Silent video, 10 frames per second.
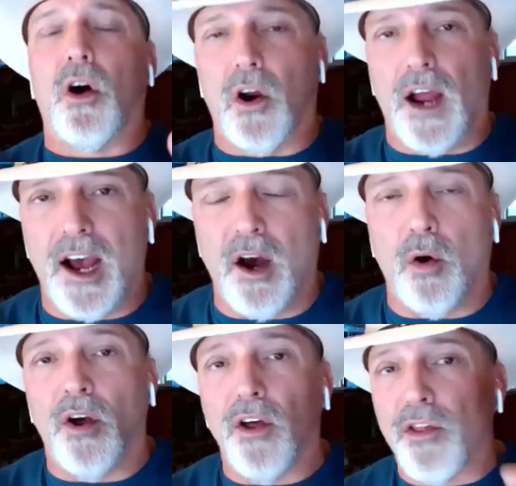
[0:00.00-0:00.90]
are
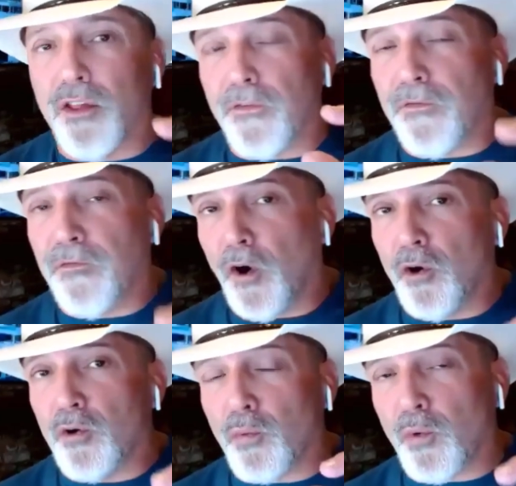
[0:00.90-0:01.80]
how the
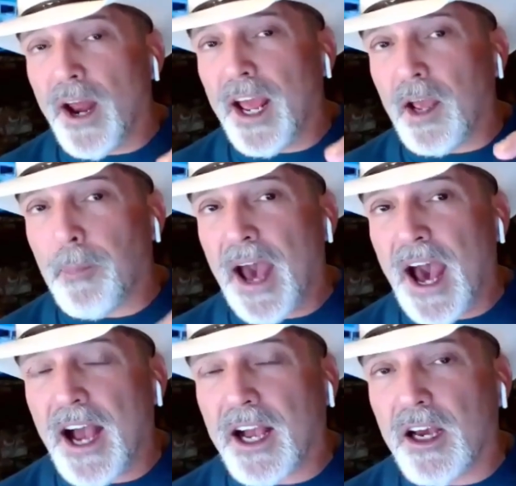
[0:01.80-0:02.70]
phone rang
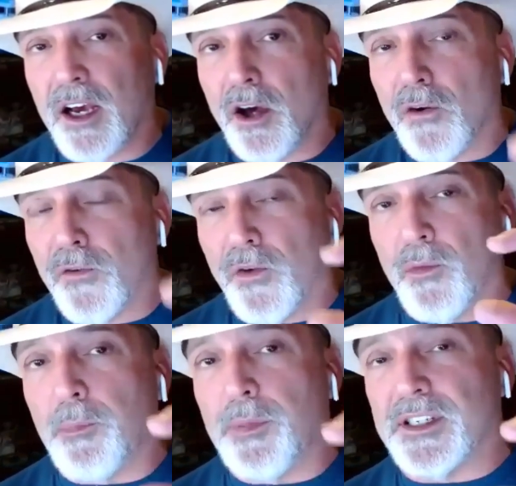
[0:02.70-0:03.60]
back
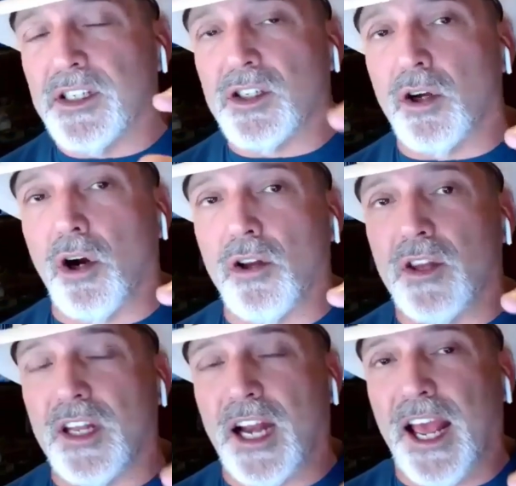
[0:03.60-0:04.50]
from the business
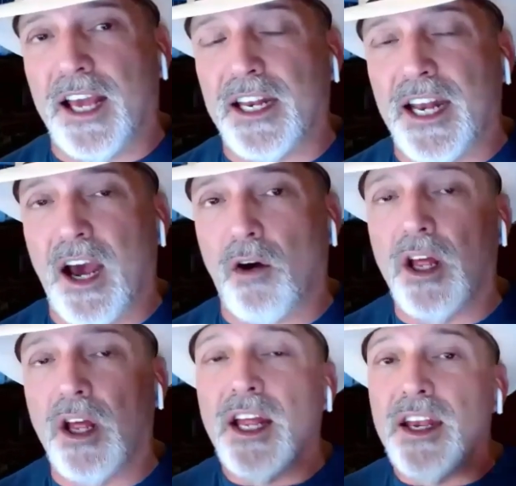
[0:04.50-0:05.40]
card that I handed
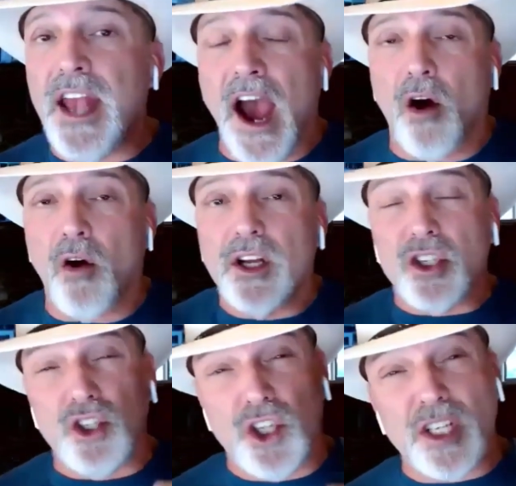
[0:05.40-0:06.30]
out. Now,
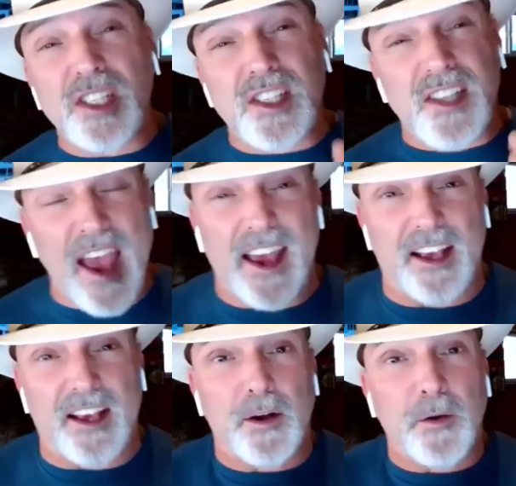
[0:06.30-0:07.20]
just
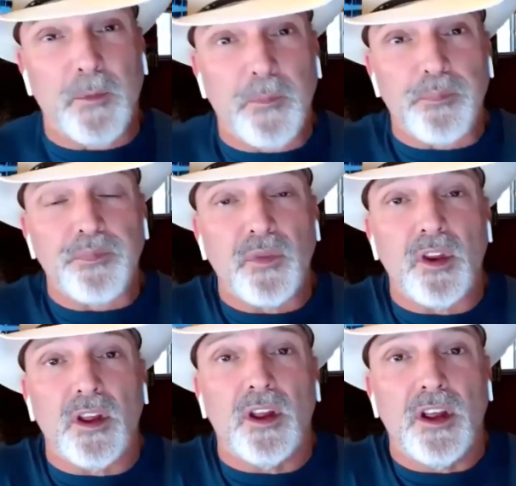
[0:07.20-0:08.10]
think
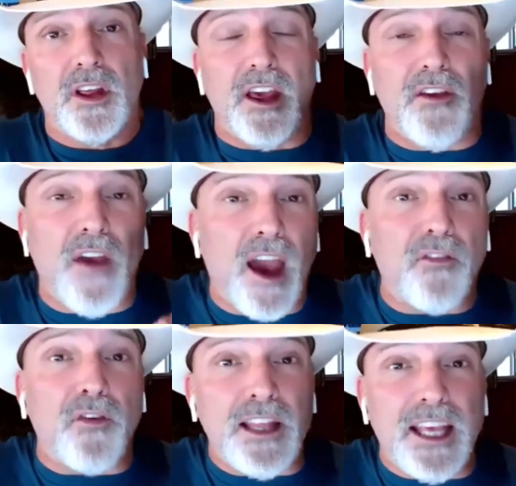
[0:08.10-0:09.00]
if
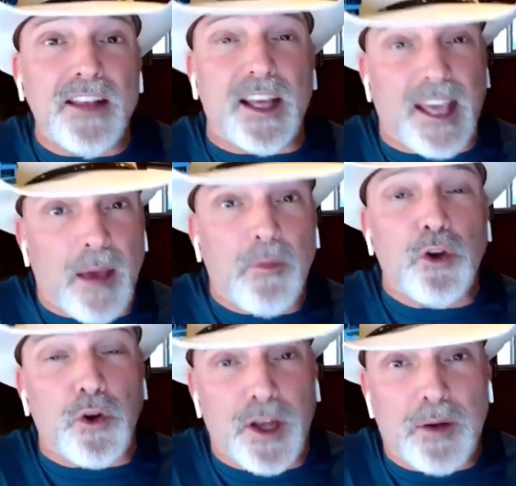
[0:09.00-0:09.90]
every lead that came
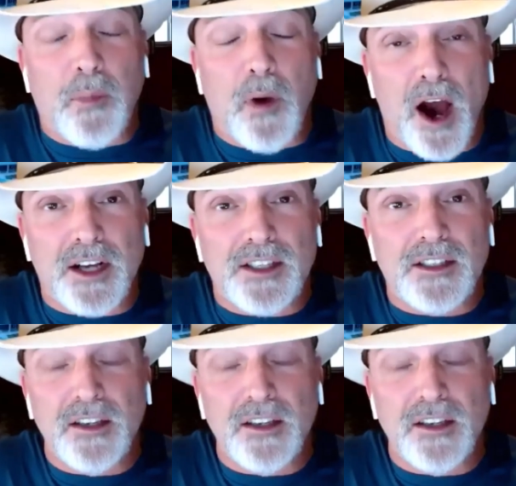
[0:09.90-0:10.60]
in your inbox